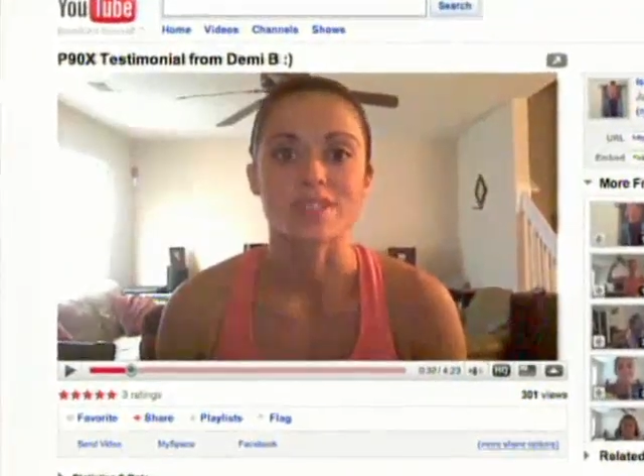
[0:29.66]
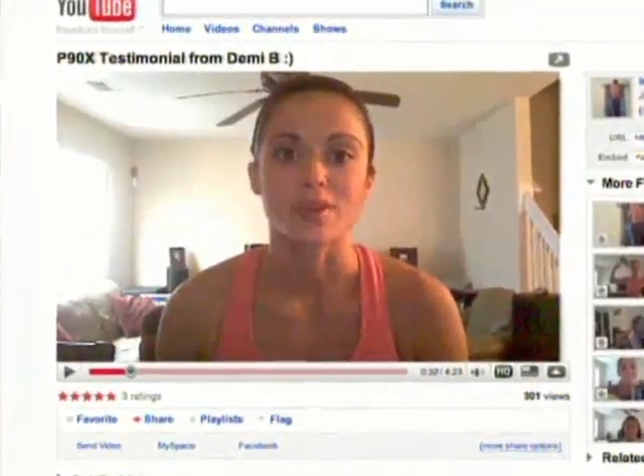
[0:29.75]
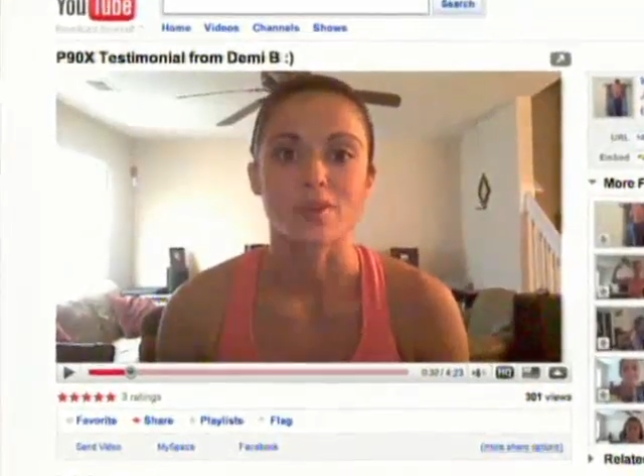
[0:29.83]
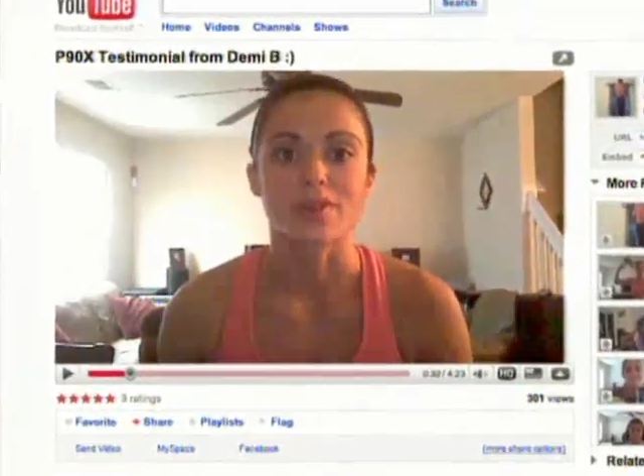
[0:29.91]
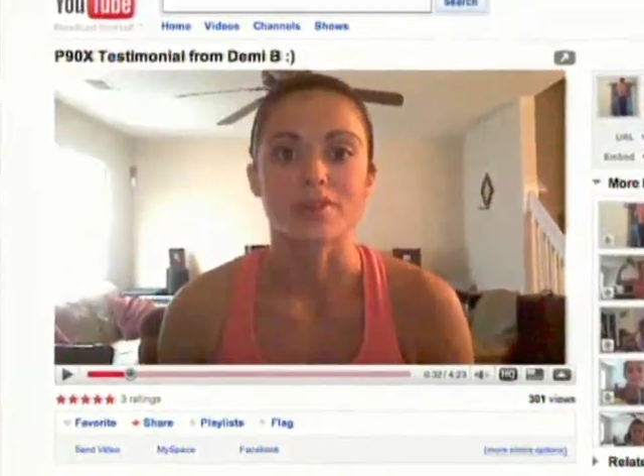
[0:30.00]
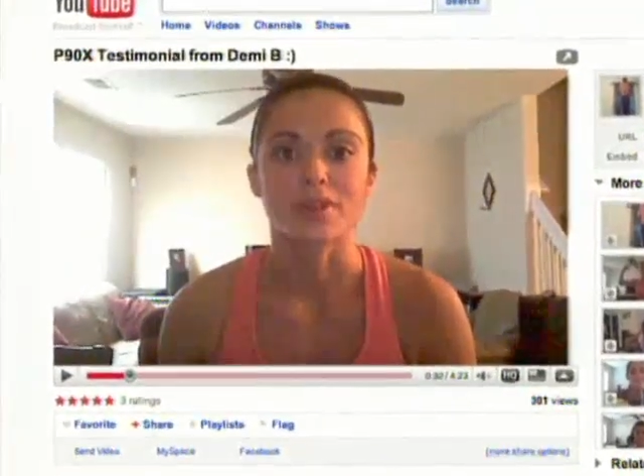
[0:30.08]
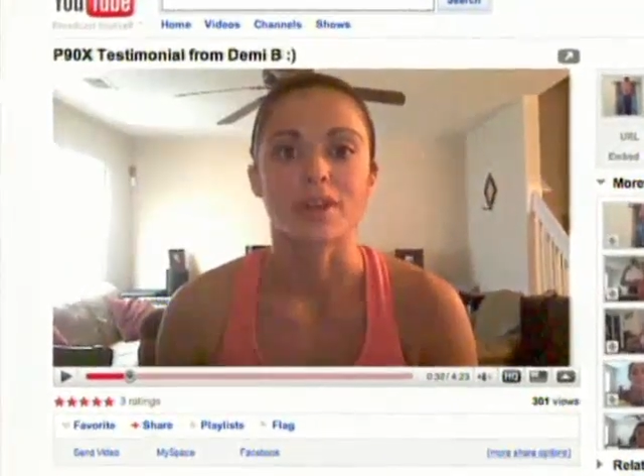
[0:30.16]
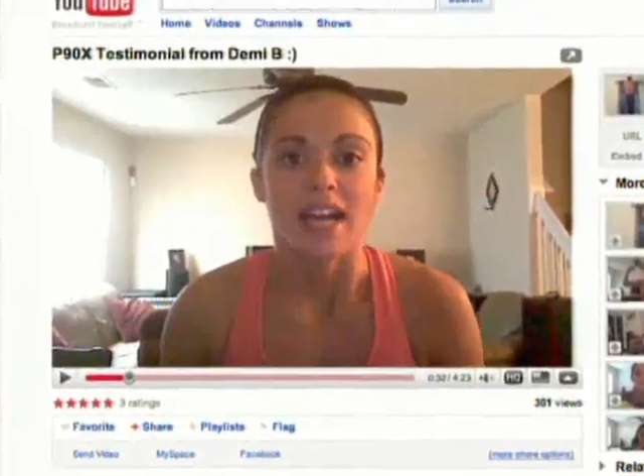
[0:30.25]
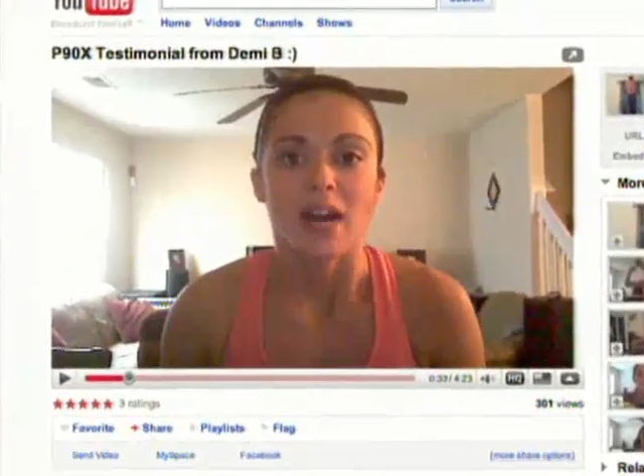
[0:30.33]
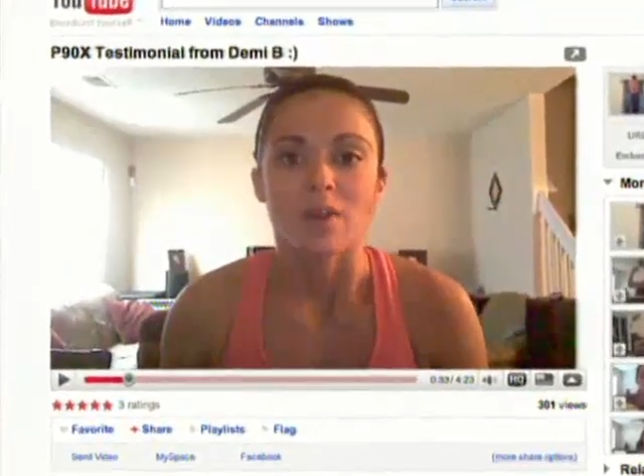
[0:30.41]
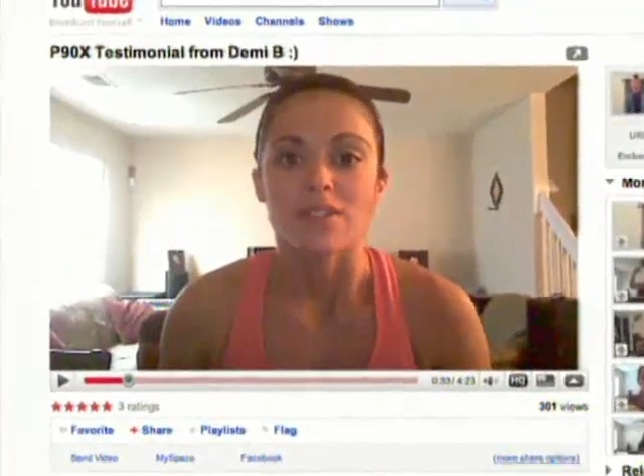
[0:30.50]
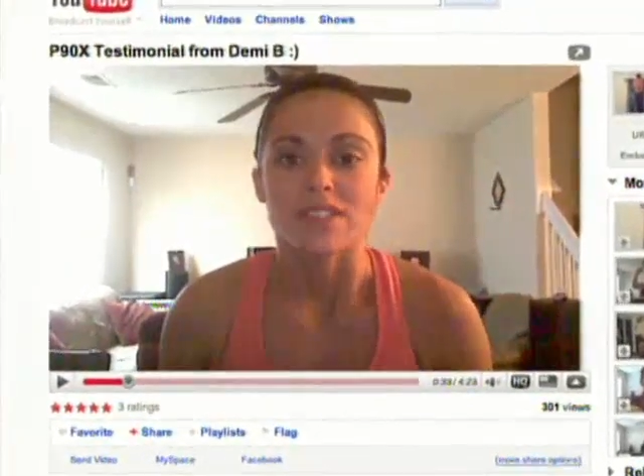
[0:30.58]
whatsoever.
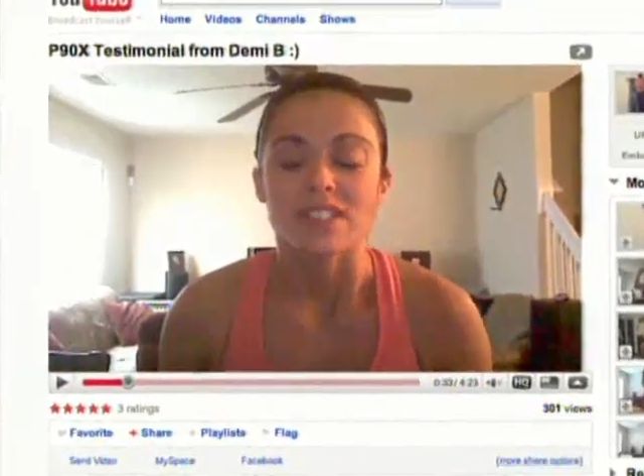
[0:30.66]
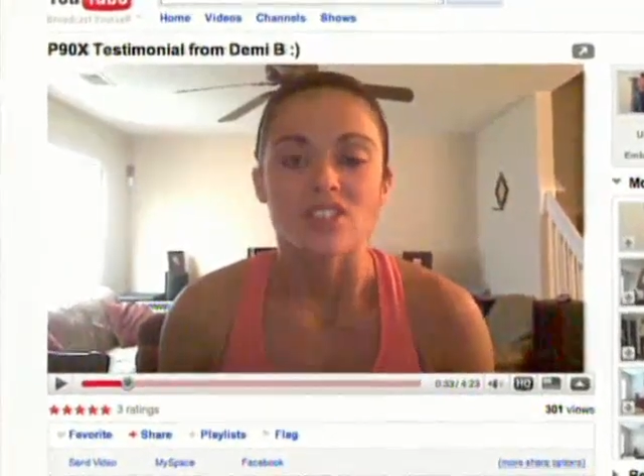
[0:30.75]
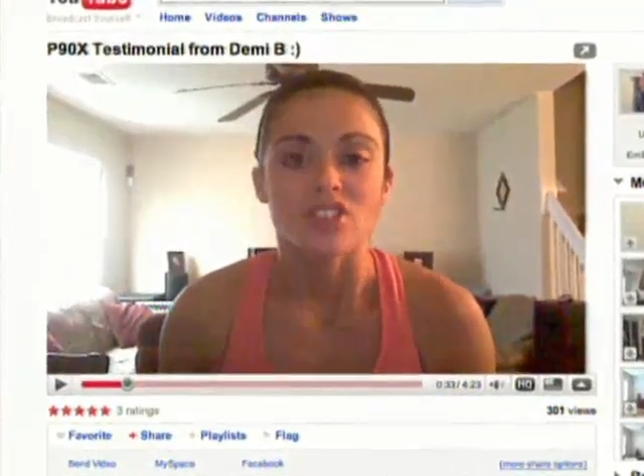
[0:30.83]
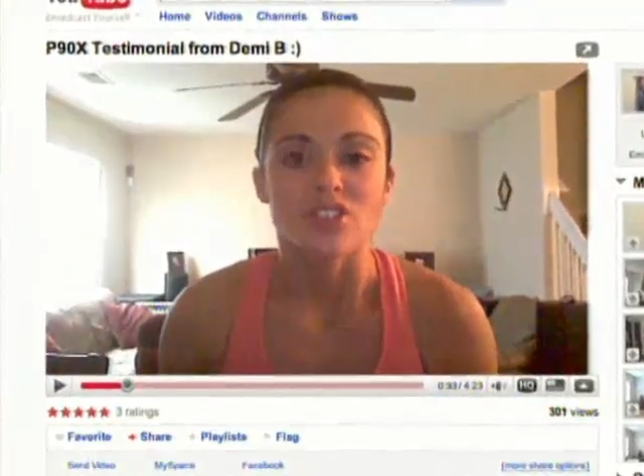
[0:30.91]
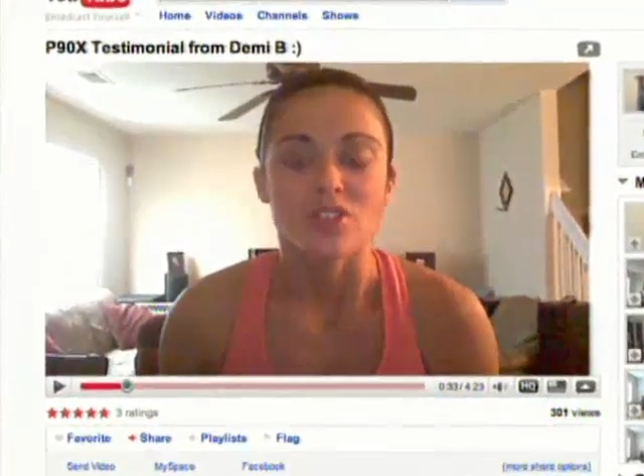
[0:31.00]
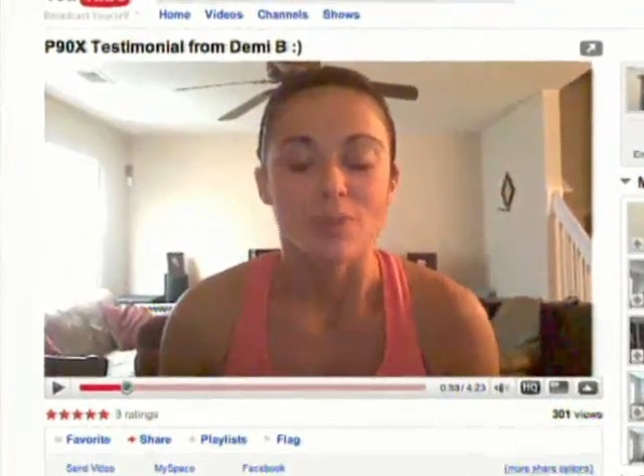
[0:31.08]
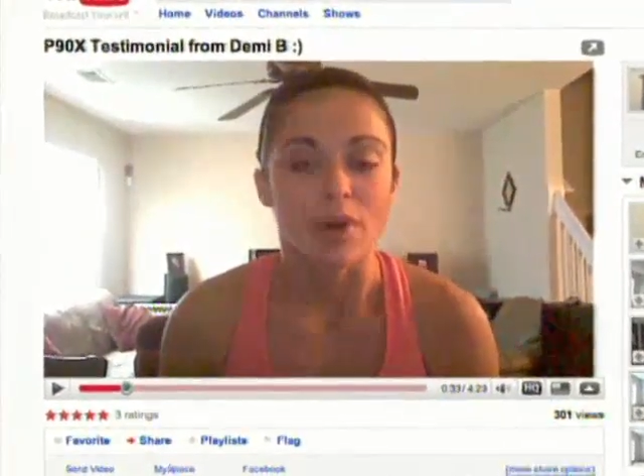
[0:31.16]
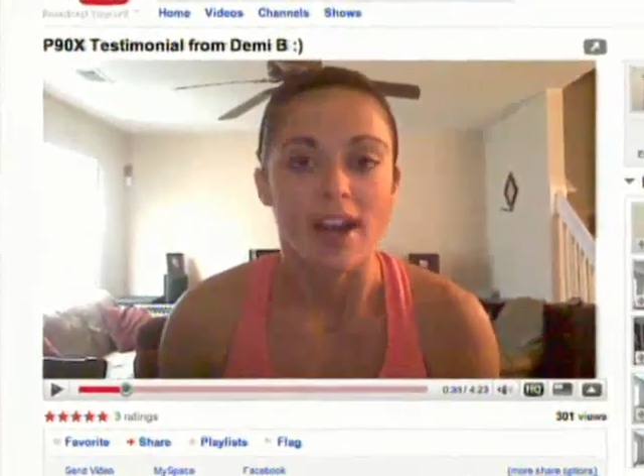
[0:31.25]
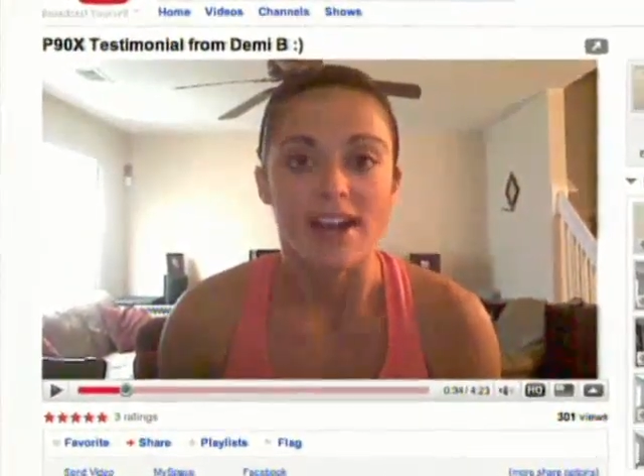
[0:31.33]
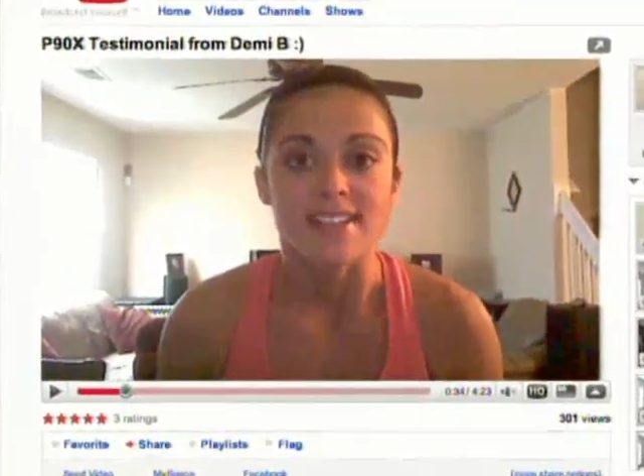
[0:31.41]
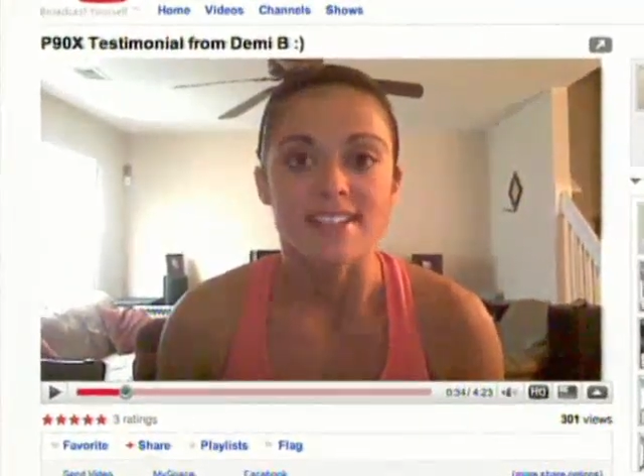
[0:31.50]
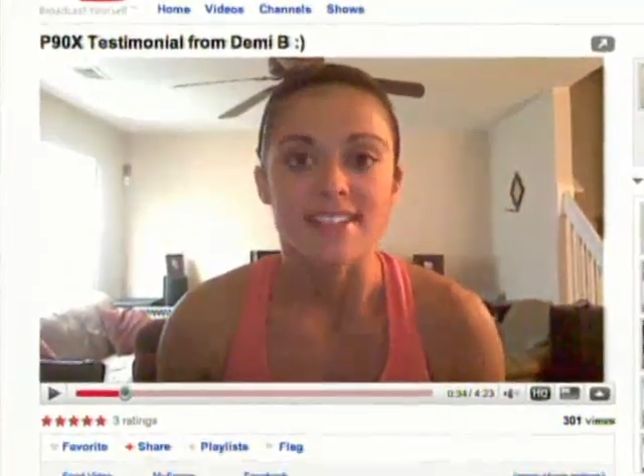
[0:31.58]
I was
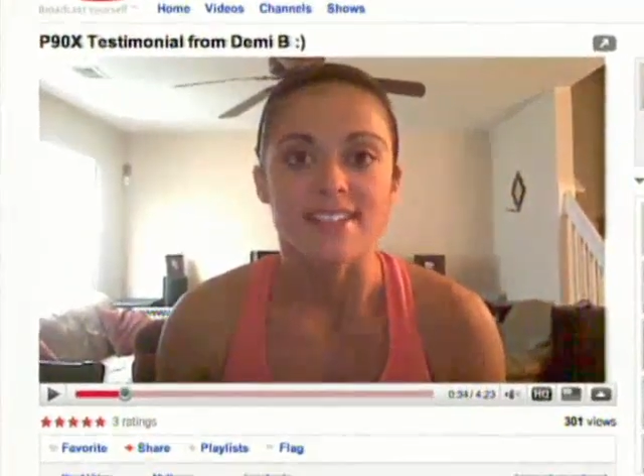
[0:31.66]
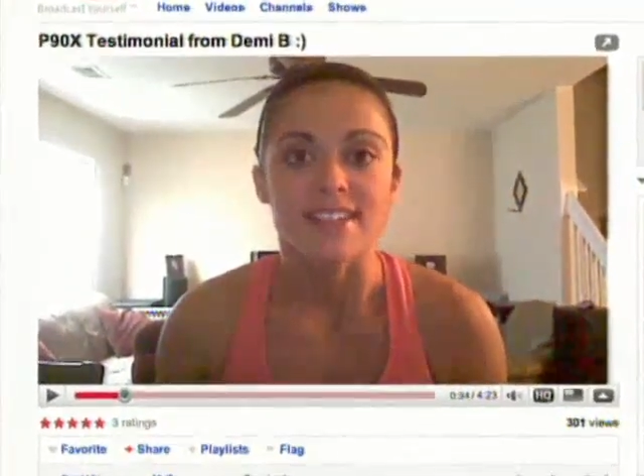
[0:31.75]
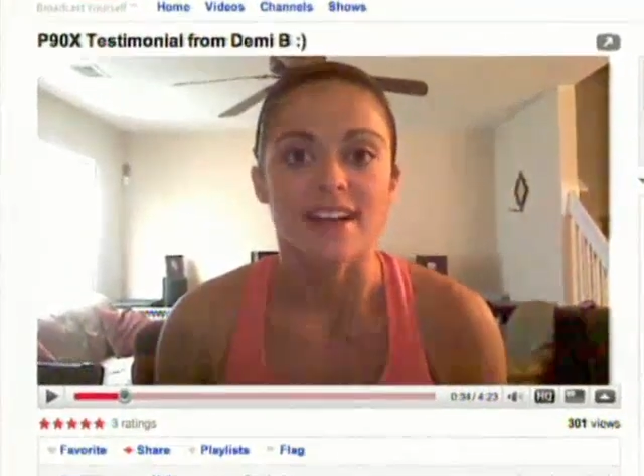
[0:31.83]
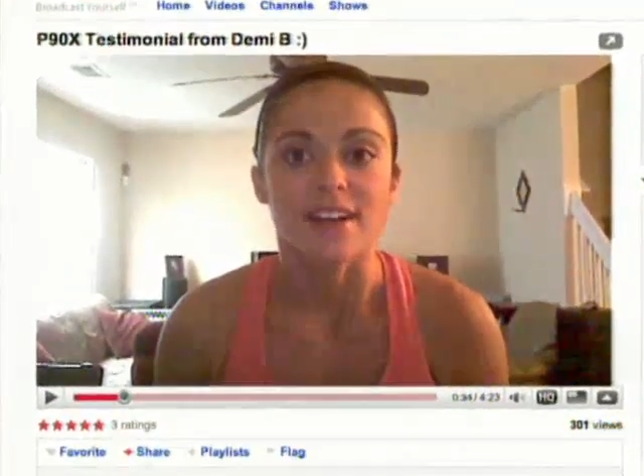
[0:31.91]
depressed,